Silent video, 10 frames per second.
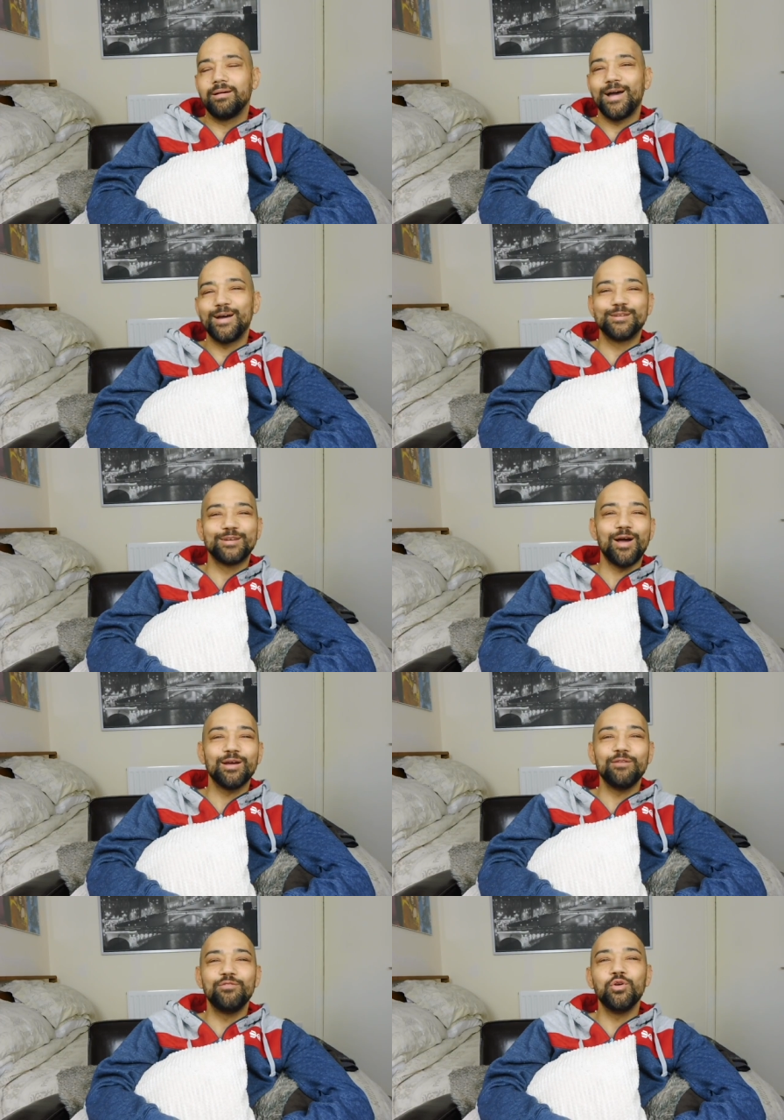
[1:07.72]
I
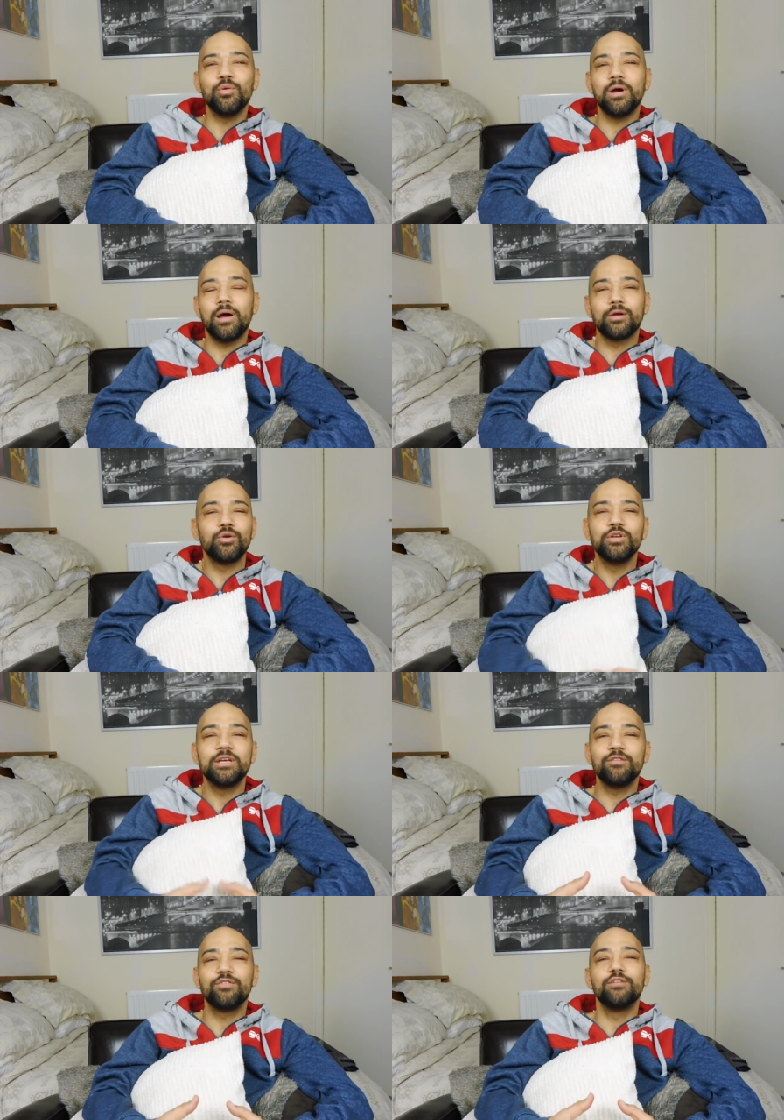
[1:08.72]
couldn't
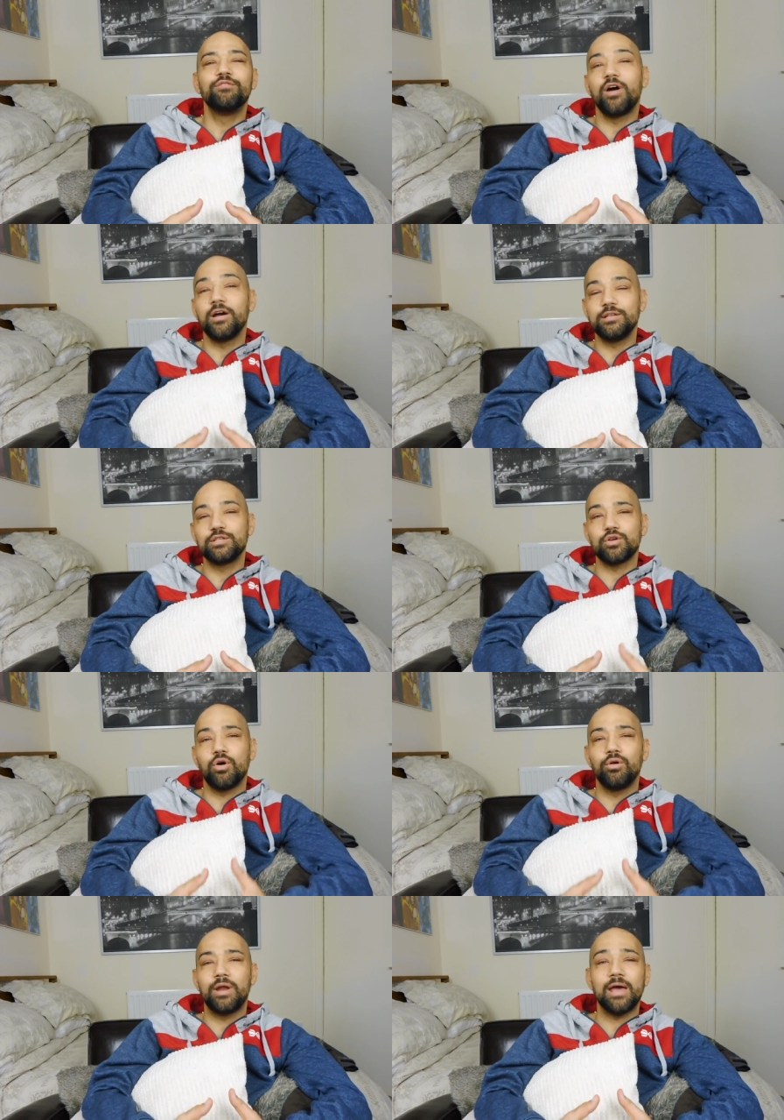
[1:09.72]
give advice
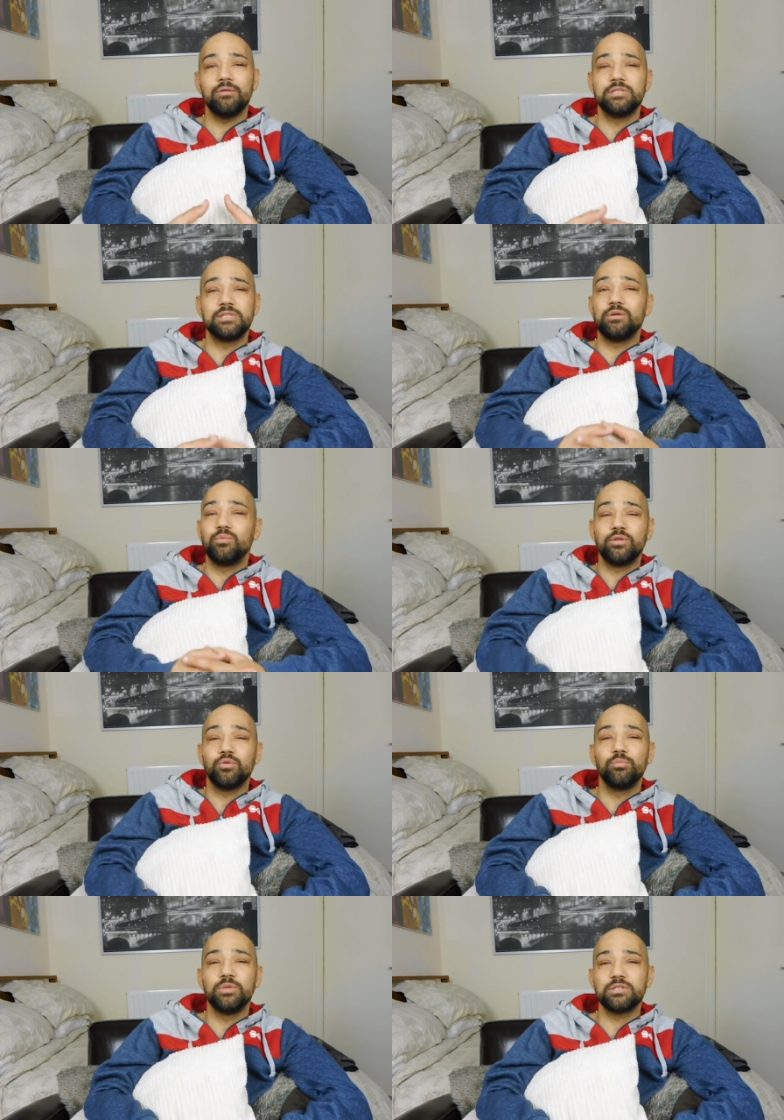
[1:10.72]
on how to deal with
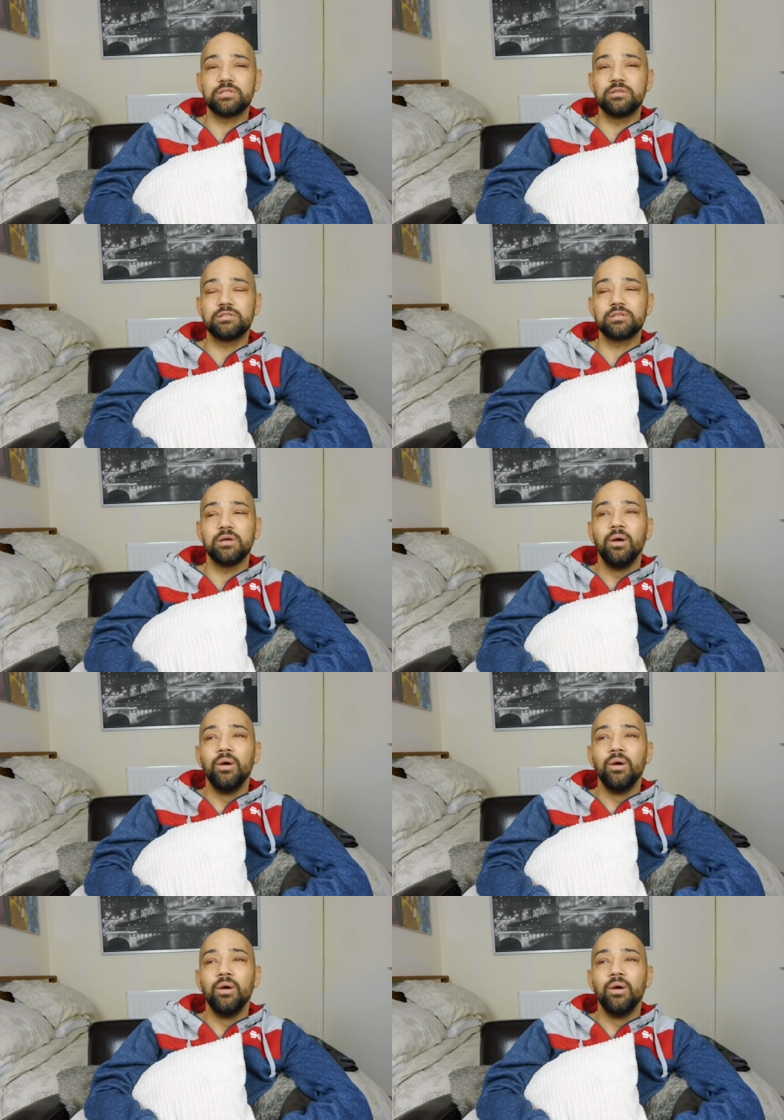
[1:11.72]
homelessness.